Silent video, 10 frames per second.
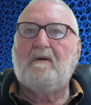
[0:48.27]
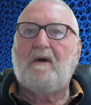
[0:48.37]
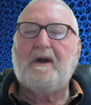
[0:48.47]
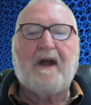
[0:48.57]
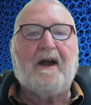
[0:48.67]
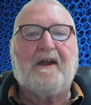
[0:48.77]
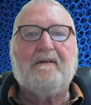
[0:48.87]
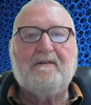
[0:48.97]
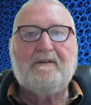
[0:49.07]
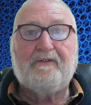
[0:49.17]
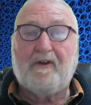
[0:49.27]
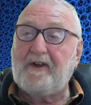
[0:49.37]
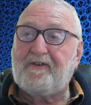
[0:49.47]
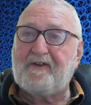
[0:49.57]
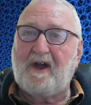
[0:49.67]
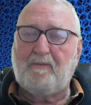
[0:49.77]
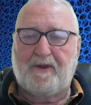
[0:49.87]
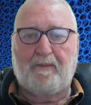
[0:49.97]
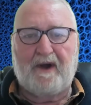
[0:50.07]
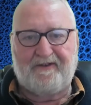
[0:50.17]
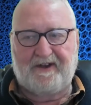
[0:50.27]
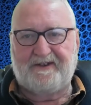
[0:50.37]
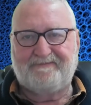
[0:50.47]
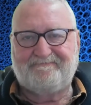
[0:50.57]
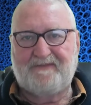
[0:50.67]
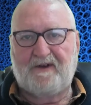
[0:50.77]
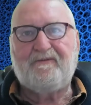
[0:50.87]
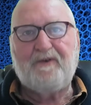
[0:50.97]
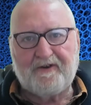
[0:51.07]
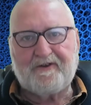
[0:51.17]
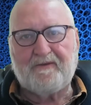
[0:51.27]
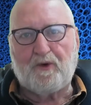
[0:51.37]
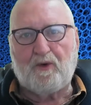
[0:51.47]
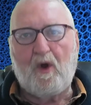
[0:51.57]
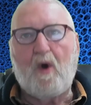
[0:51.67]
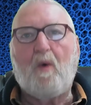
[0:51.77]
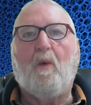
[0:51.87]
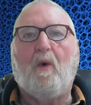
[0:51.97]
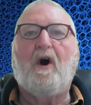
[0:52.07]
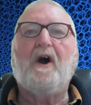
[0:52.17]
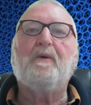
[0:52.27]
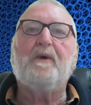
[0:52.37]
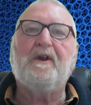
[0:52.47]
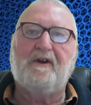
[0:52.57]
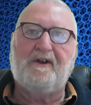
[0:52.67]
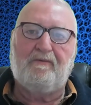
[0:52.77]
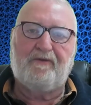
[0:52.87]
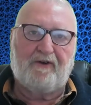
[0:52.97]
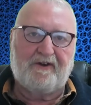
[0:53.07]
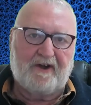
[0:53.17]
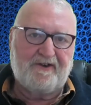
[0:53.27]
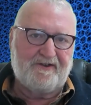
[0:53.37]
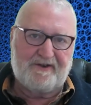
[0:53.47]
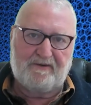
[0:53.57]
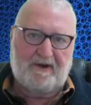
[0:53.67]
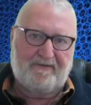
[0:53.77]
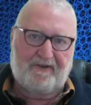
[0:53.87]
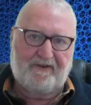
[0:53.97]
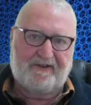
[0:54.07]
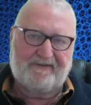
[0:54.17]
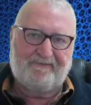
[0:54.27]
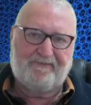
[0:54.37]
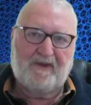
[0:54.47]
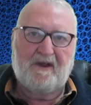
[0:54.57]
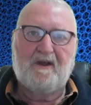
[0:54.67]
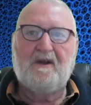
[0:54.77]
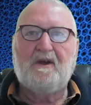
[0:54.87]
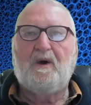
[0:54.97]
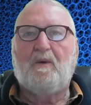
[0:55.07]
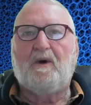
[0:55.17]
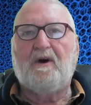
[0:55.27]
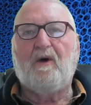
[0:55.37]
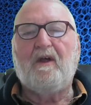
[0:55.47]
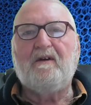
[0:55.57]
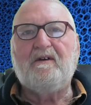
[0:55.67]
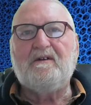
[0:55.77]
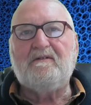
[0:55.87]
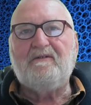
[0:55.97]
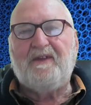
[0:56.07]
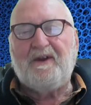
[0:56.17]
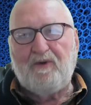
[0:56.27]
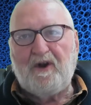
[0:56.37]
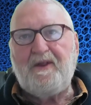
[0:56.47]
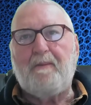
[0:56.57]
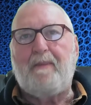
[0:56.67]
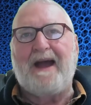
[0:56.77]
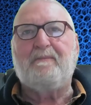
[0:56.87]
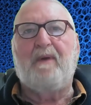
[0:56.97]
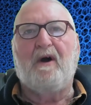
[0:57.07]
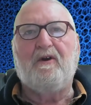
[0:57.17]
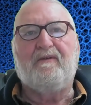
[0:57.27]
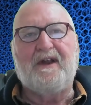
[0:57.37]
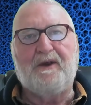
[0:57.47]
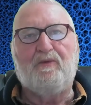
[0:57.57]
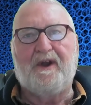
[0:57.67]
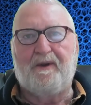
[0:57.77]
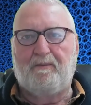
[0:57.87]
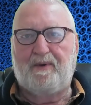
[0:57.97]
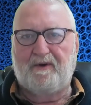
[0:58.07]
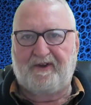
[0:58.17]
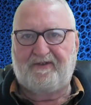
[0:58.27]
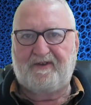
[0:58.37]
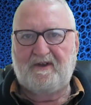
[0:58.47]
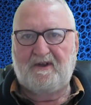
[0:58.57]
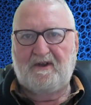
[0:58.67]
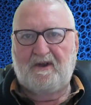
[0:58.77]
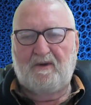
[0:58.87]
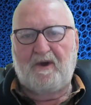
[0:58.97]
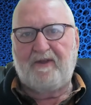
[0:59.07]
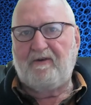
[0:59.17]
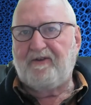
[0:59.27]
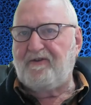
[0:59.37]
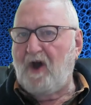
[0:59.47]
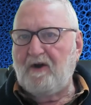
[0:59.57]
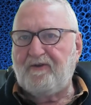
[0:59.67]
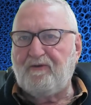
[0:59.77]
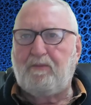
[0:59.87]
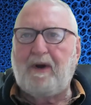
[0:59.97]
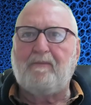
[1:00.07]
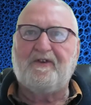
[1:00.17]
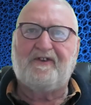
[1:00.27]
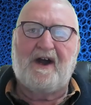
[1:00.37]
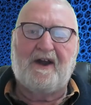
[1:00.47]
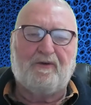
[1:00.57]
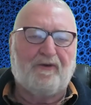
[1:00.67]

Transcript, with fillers: Okay, so let's start with the basics. First of all, why do we need citations and references? Well, they're really the backbone of any written piece. Whether it's notes or published articles,